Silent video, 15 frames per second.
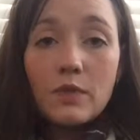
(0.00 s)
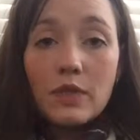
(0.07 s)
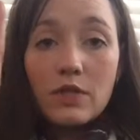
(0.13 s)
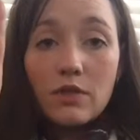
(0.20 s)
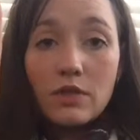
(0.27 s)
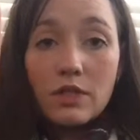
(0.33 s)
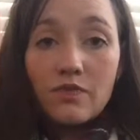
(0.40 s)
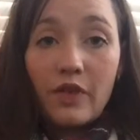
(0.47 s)
we
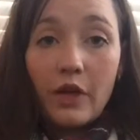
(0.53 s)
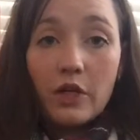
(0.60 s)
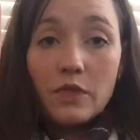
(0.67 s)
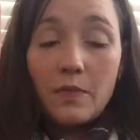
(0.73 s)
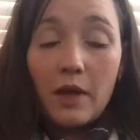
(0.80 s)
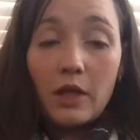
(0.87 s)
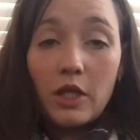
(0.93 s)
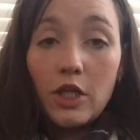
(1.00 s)
do
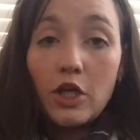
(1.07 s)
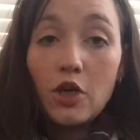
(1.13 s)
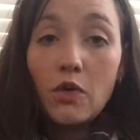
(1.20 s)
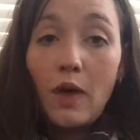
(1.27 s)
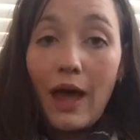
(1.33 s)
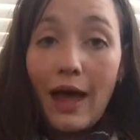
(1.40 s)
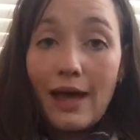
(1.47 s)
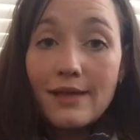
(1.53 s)
fingerspell
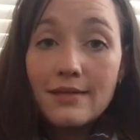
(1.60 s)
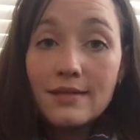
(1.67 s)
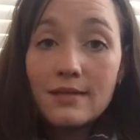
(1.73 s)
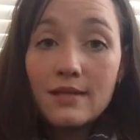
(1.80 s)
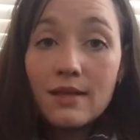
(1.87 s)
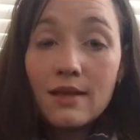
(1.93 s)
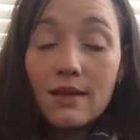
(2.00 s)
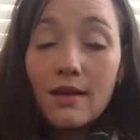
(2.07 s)

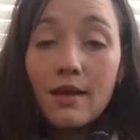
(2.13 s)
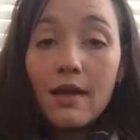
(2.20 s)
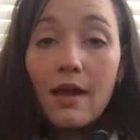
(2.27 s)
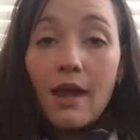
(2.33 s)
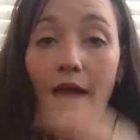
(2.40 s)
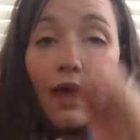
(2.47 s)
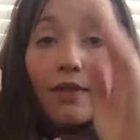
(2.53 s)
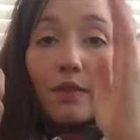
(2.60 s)
U.S.,
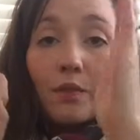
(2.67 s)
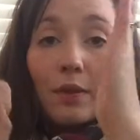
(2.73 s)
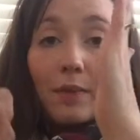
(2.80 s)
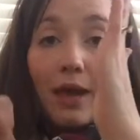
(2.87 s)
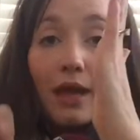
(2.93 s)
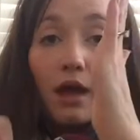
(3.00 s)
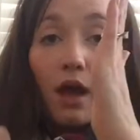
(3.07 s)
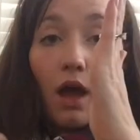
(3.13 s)
and then we
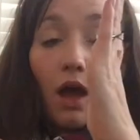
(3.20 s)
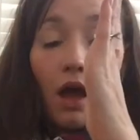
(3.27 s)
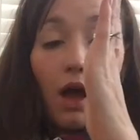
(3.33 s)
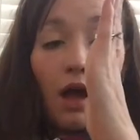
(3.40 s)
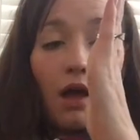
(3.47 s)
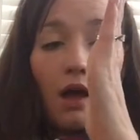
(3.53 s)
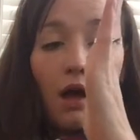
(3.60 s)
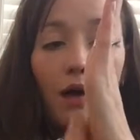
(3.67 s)
make
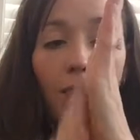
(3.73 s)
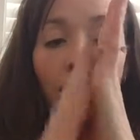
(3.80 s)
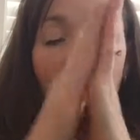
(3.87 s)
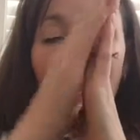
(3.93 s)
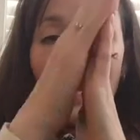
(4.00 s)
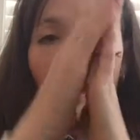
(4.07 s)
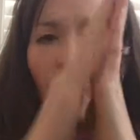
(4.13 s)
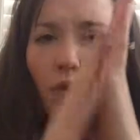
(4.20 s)
a
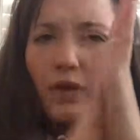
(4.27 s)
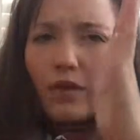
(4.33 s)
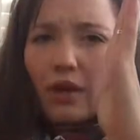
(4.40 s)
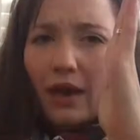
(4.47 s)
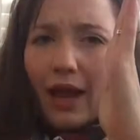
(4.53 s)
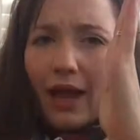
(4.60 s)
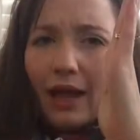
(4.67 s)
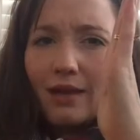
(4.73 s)
plank with
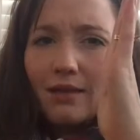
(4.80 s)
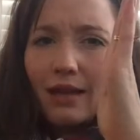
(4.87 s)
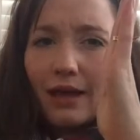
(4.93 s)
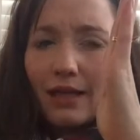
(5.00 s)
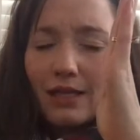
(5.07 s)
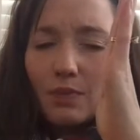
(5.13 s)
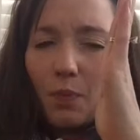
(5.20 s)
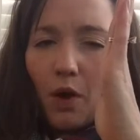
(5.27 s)
our hand
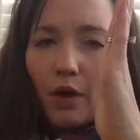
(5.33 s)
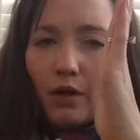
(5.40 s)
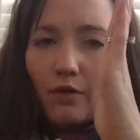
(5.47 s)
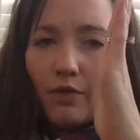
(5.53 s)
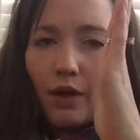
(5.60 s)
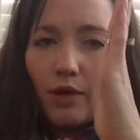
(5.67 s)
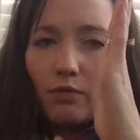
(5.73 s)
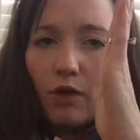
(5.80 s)
like it's part
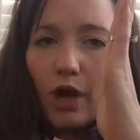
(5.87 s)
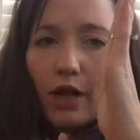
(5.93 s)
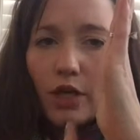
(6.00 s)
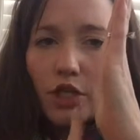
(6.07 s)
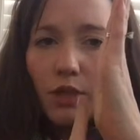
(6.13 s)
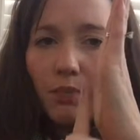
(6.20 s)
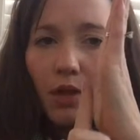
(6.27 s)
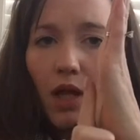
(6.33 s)
of a rocket
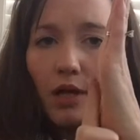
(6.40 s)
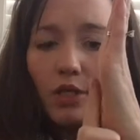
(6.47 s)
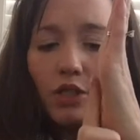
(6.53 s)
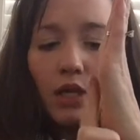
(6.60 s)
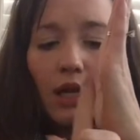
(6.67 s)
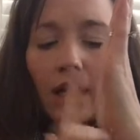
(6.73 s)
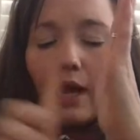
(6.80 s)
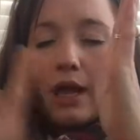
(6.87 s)
ship launch,
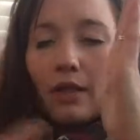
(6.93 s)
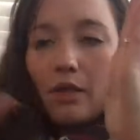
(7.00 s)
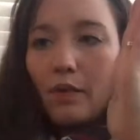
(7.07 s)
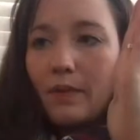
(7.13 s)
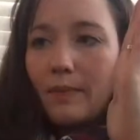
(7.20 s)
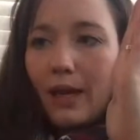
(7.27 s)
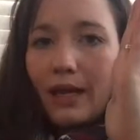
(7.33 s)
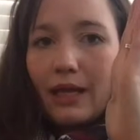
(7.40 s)
and then
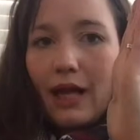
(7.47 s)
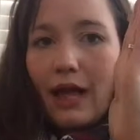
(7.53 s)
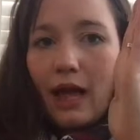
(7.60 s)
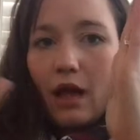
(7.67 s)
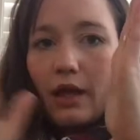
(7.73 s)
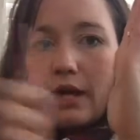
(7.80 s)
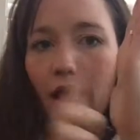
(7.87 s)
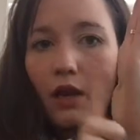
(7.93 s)
we make an
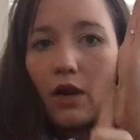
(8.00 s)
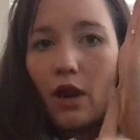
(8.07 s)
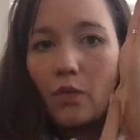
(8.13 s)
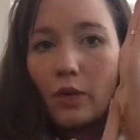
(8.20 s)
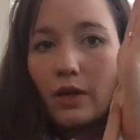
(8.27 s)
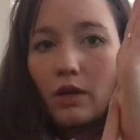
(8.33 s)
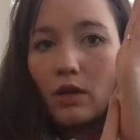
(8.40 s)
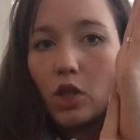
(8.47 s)
L here and
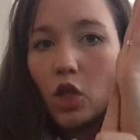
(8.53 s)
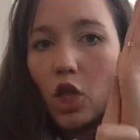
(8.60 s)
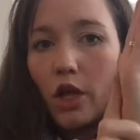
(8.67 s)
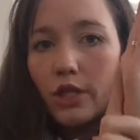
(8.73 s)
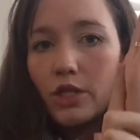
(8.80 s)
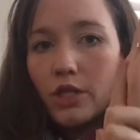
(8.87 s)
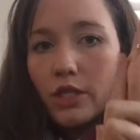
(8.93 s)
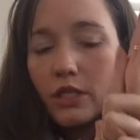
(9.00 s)
we
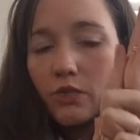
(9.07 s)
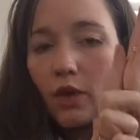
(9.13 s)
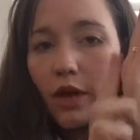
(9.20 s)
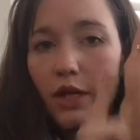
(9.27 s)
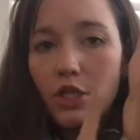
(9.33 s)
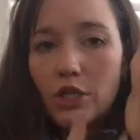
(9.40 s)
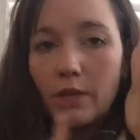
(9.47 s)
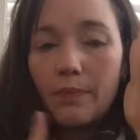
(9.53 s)
launch this
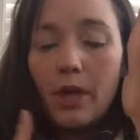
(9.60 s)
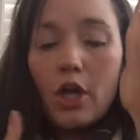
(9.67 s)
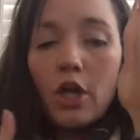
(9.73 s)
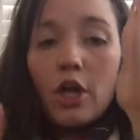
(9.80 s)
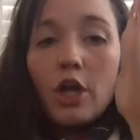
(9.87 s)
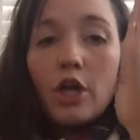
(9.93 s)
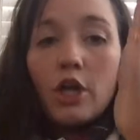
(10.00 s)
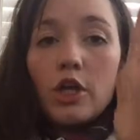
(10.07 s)
rocket ship.
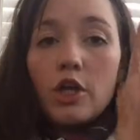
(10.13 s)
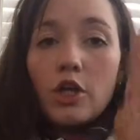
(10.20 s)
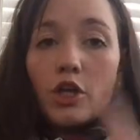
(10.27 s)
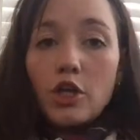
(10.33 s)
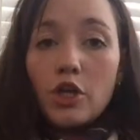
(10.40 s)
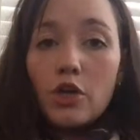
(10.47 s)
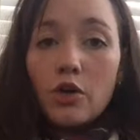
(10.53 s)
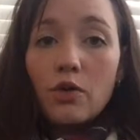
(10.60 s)

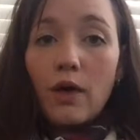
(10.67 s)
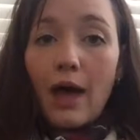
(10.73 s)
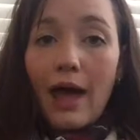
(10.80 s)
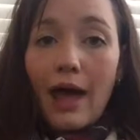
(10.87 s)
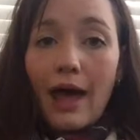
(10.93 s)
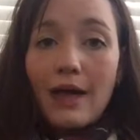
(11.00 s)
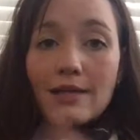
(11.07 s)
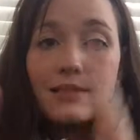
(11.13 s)

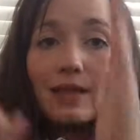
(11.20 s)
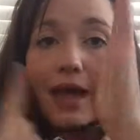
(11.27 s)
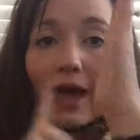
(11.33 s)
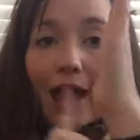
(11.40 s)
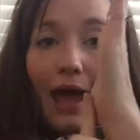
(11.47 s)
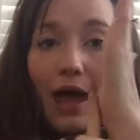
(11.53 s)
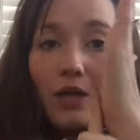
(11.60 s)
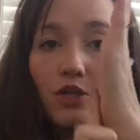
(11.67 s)
U.S.
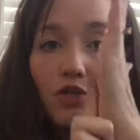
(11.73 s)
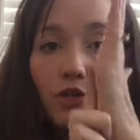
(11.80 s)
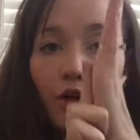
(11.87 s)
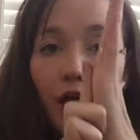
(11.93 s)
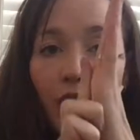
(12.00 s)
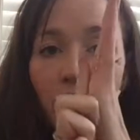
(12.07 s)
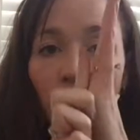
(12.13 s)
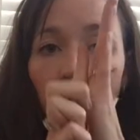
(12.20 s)

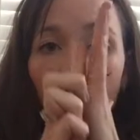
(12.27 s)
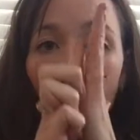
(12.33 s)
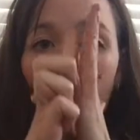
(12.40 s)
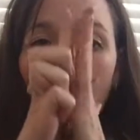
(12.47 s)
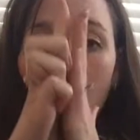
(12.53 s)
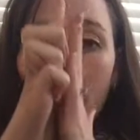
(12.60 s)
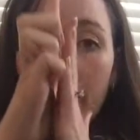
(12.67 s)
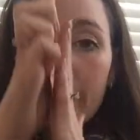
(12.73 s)
astronauts
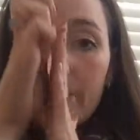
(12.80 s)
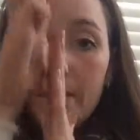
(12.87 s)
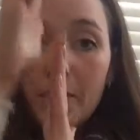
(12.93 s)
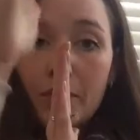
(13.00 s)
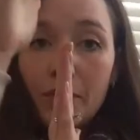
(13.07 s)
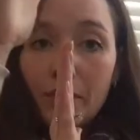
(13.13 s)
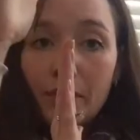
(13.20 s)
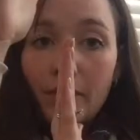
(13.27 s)
walk on the
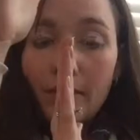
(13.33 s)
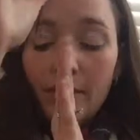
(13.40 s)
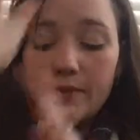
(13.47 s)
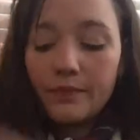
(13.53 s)
moon.